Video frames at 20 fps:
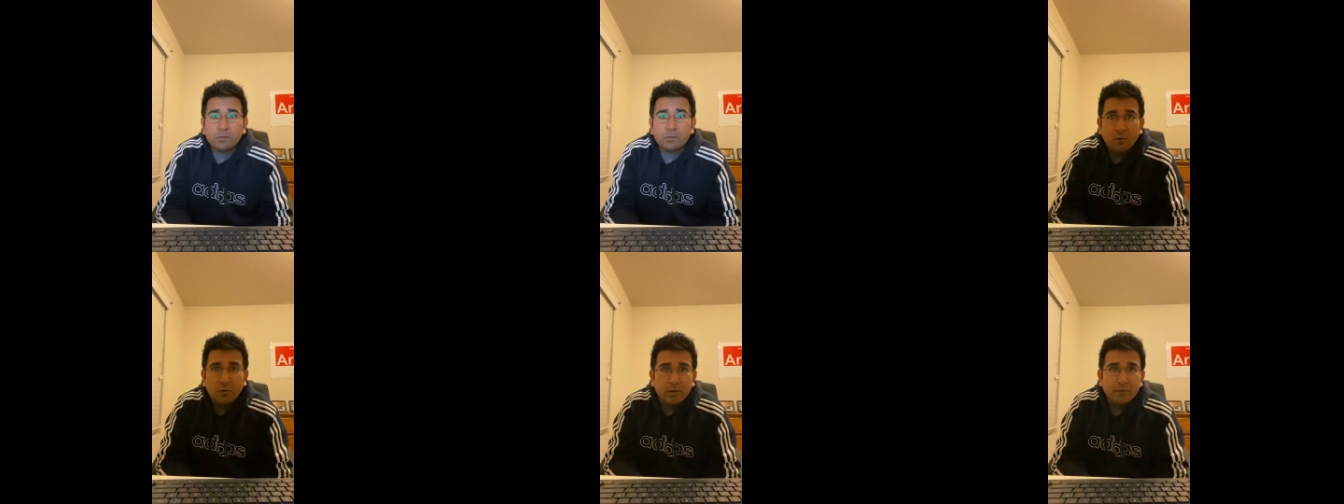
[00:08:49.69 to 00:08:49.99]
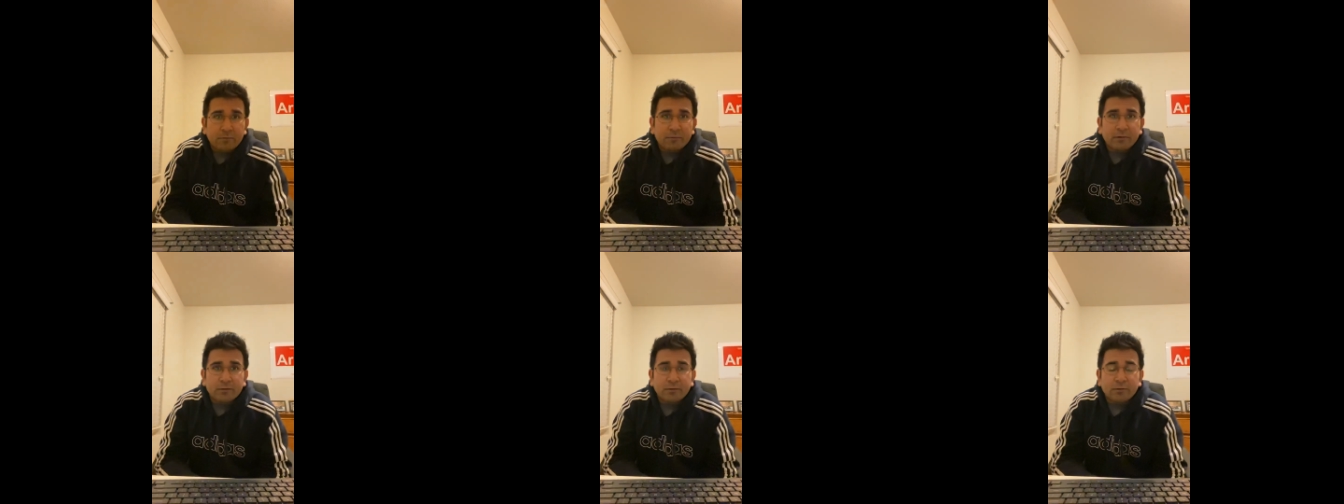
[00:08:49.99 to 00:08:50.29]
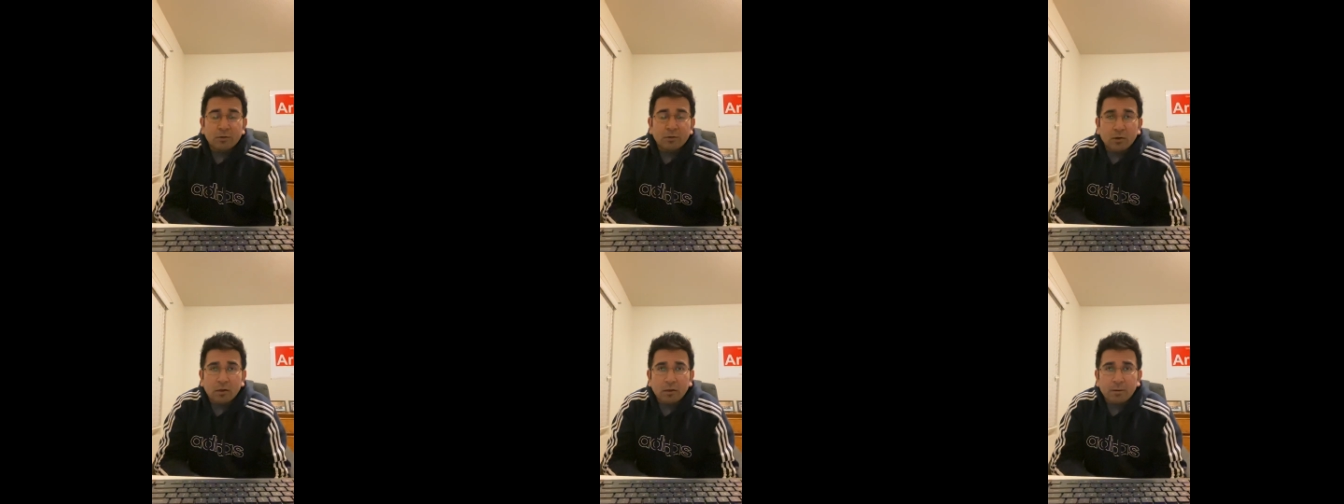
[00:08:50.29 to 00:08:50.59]
trying to
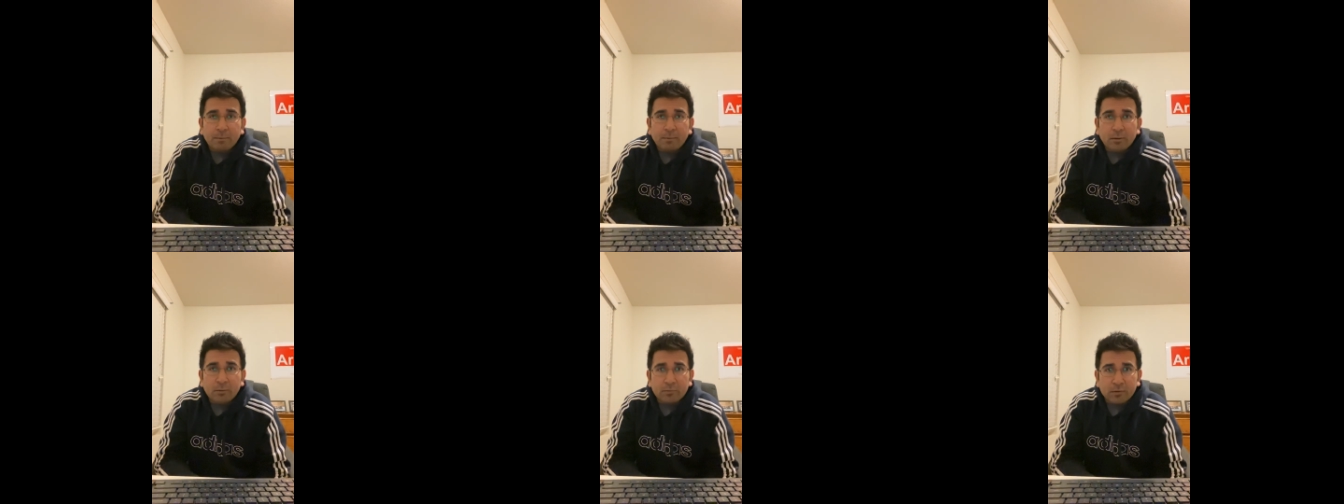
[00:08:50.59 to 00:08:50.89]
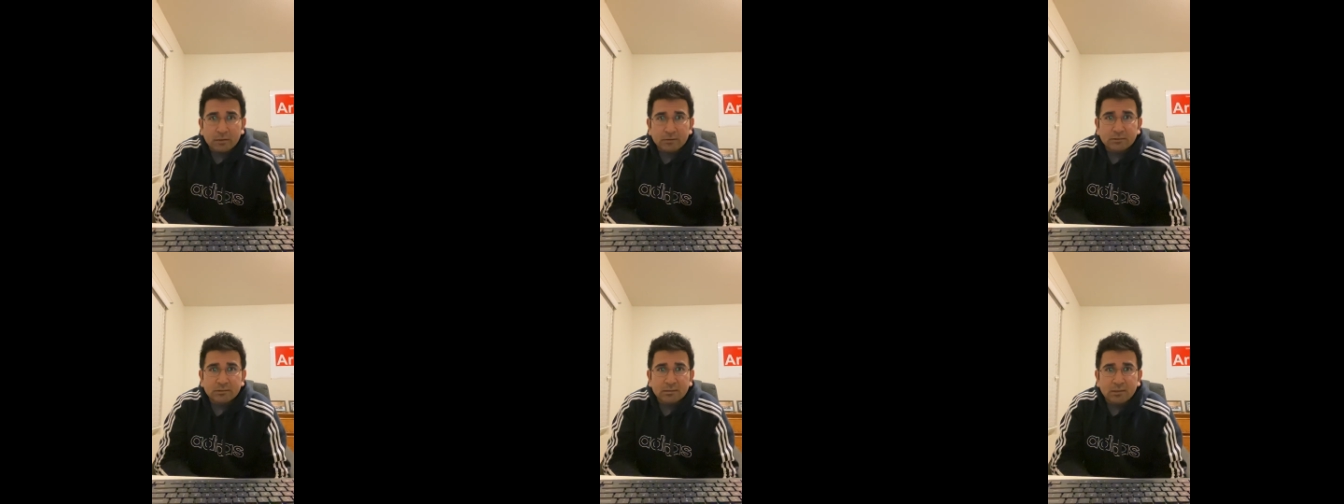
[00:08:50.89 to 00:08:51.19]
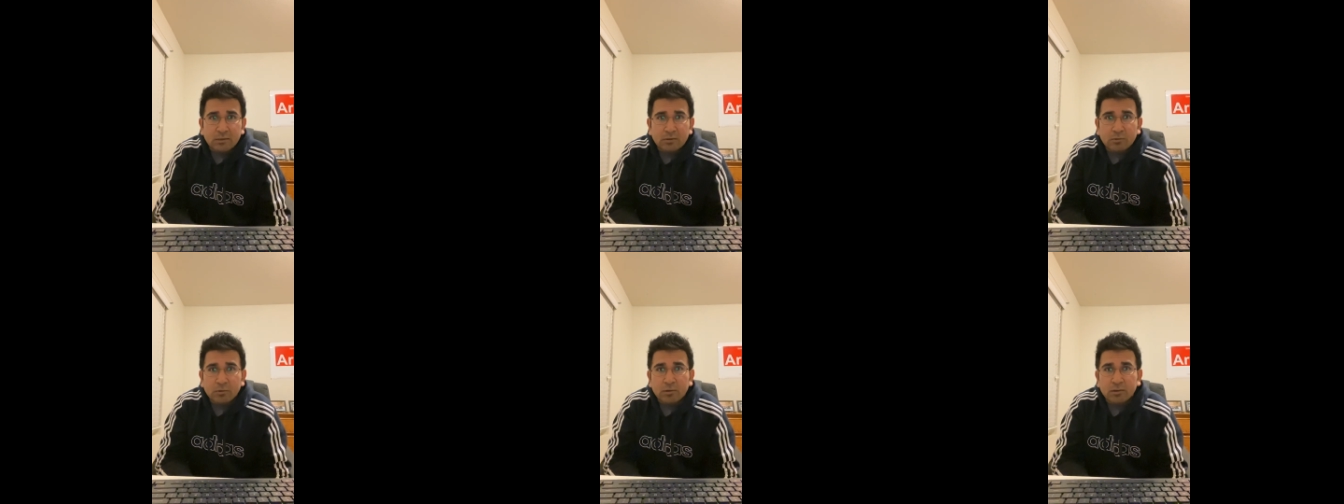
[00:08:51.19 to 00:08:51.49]
talk about
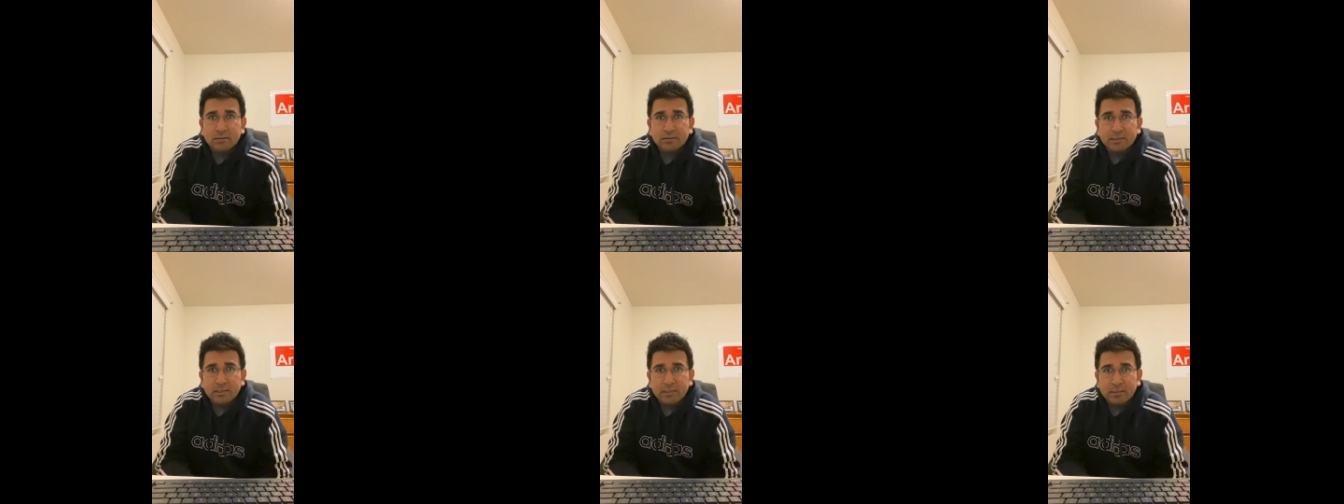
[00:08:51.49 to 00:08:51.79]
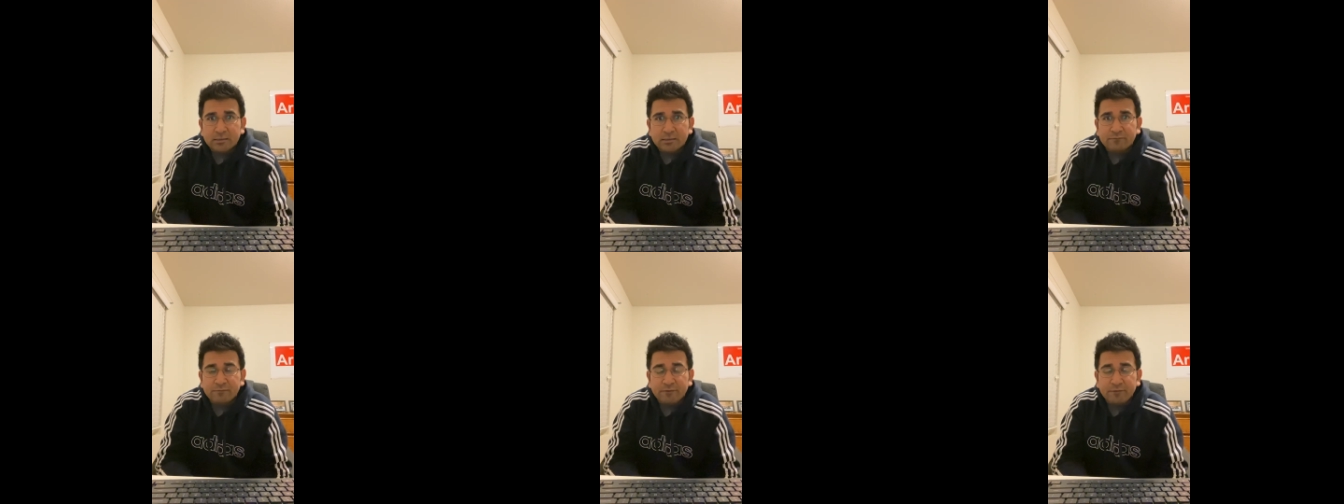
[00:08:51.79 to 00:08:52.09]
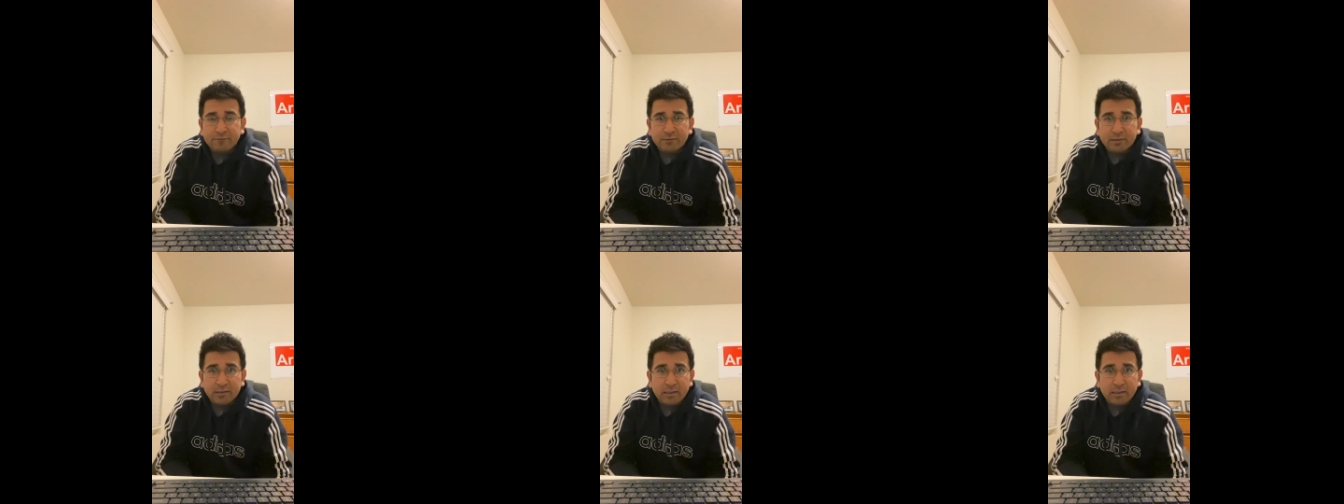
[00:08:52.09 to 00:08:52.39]
Rajasthan Royals and his
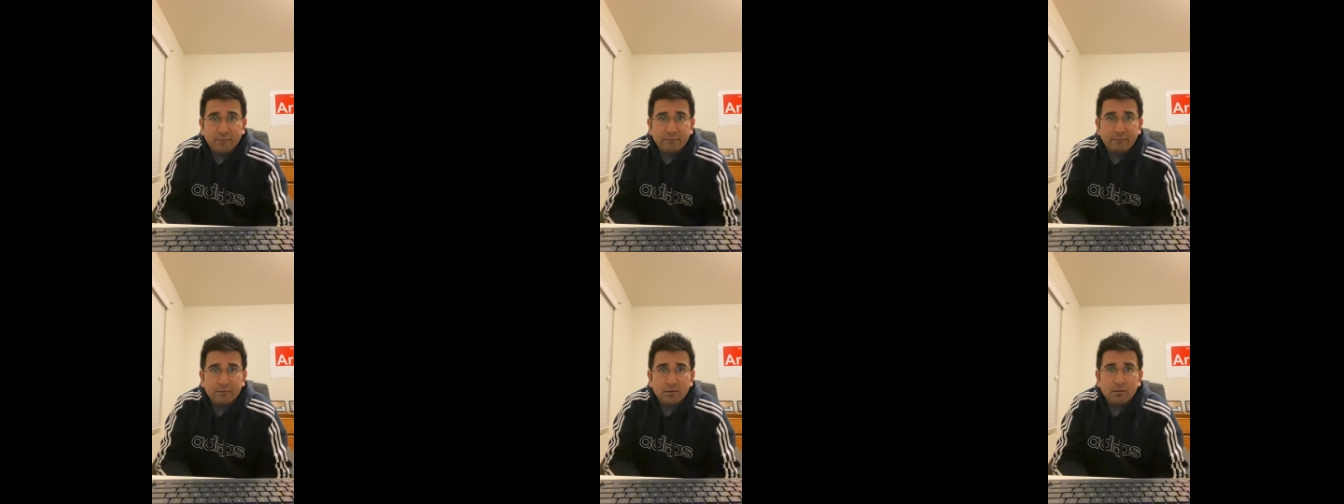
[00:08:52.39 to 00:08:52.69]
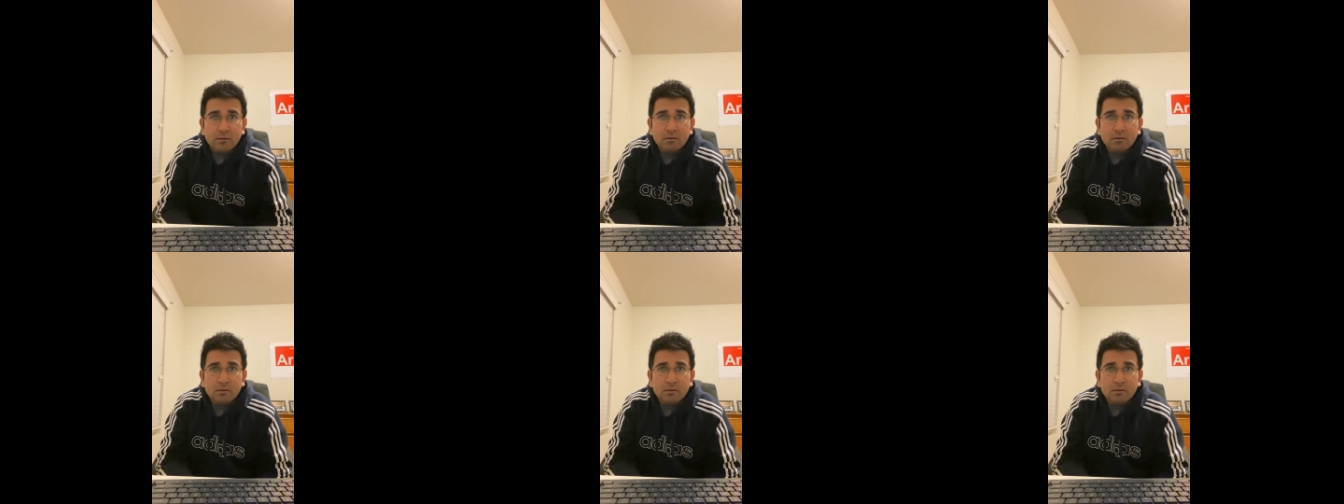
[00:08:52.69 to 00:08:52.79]
favorite 11.